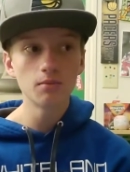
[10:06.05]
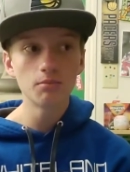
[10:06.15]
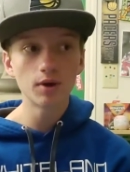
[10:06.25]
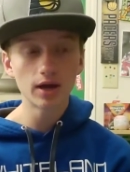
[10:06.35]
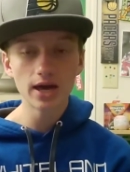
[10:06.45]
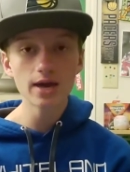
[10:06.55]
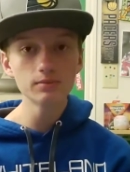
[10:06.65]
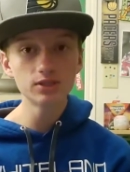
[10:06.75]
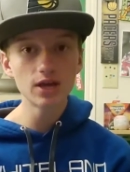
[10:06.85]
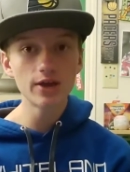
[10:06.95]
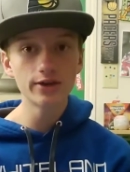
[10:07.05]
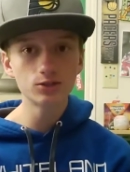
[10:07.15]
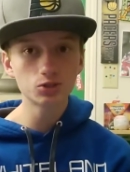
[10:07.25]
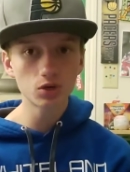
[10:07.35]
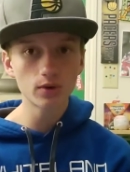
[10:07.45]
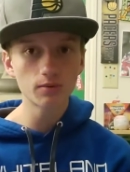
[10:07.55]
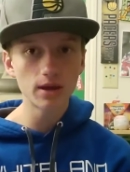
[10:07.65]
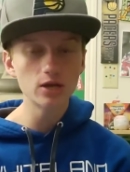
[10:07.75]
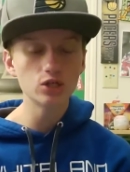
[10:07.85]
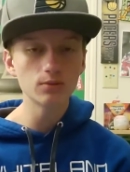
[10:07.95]
But I am saying it's showing
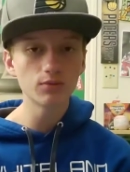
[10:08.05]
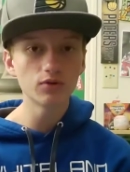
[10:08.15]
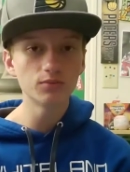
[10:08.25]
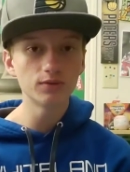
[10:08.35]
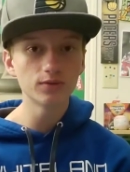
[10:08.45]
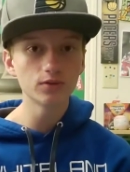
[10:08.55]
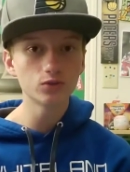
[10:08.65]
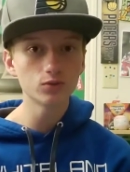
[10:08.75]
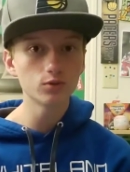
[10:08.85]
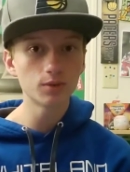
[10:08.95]
major improvement for this group.